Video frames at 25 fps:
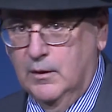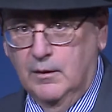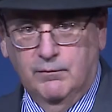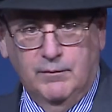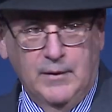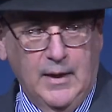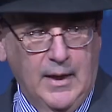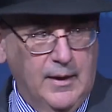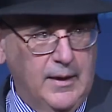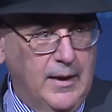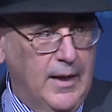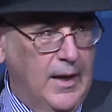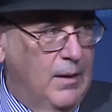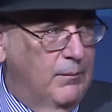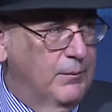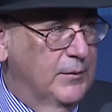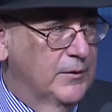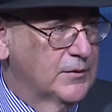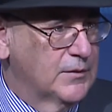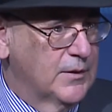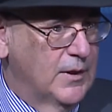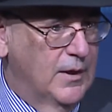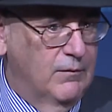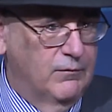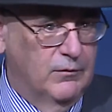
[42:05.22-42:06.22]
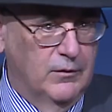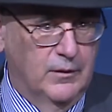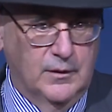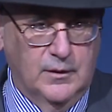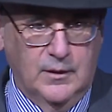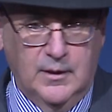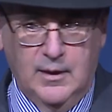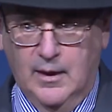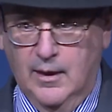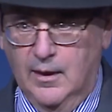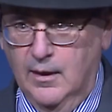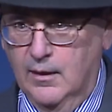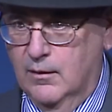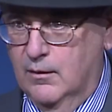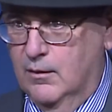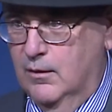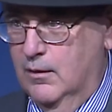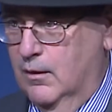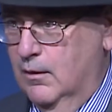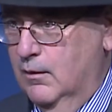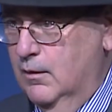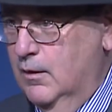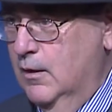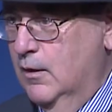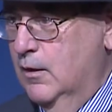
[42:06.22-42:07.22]
If that happens ever in
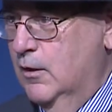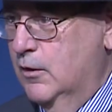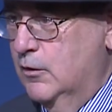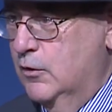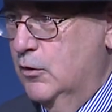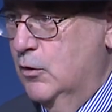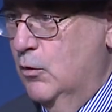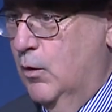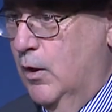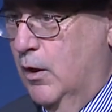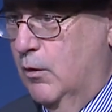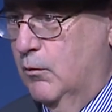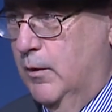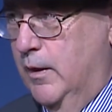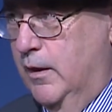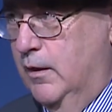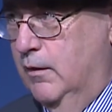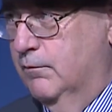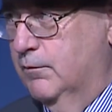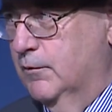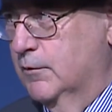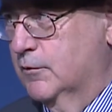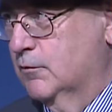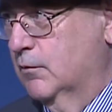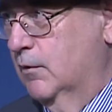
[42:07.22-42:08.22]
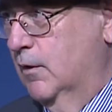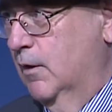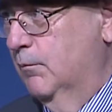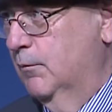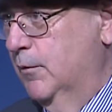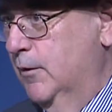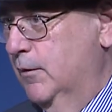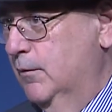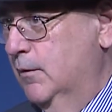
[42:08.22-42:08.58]
Canada, you are ready for Trump.